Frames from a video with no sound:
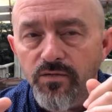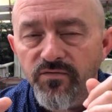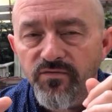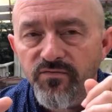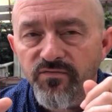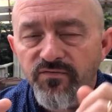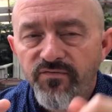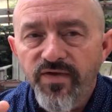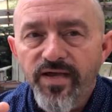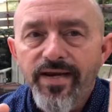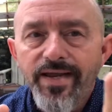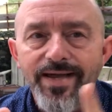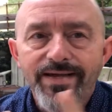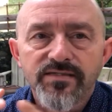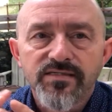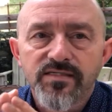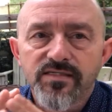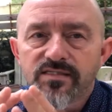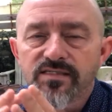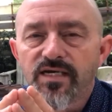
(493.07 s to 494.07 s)
Fed has
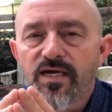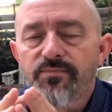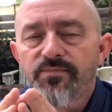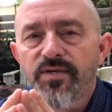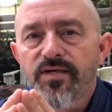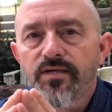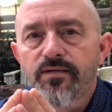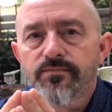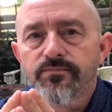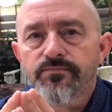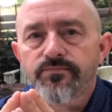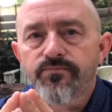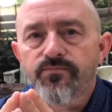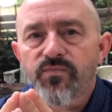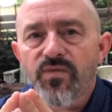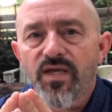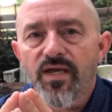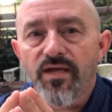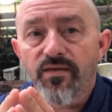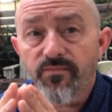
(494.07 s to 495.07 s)
to step in,
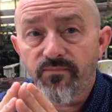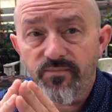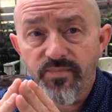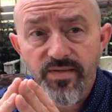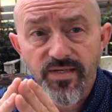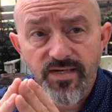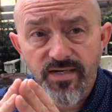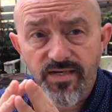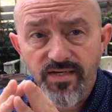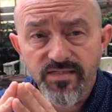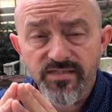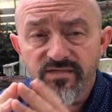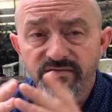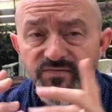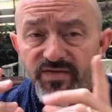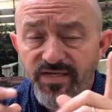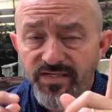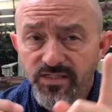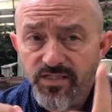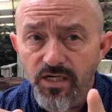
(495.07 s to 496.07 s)
and because if
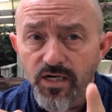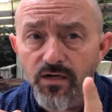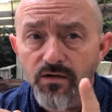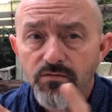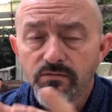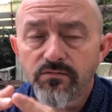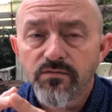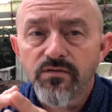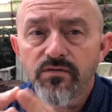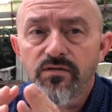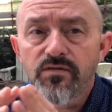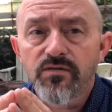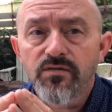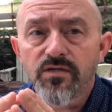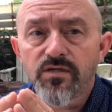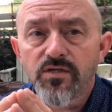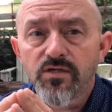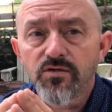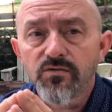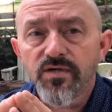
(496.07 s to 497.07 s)
they don't, the
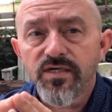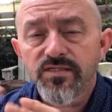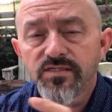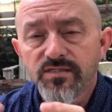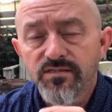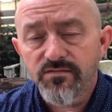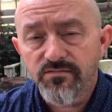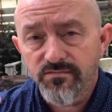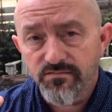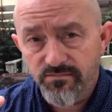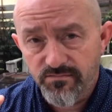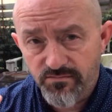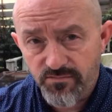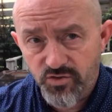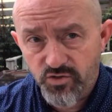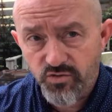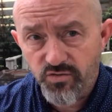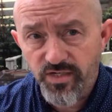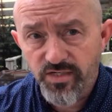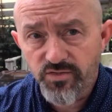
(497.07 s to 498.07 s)
U S
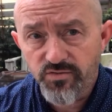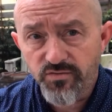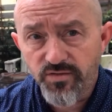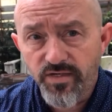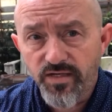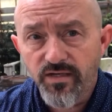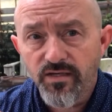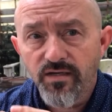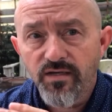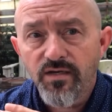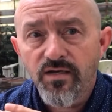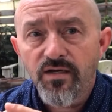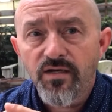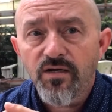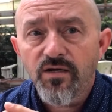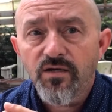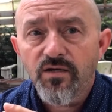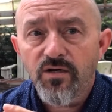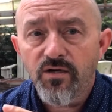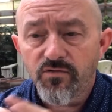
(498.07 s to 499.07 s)
Treasury
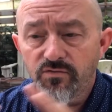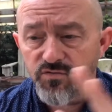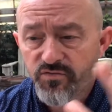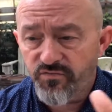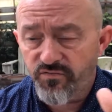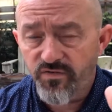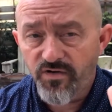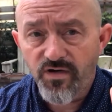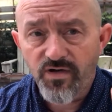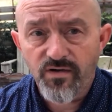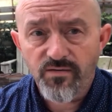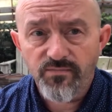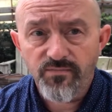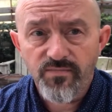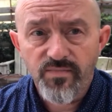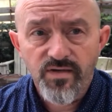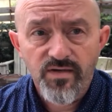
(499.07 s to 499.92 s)
goes from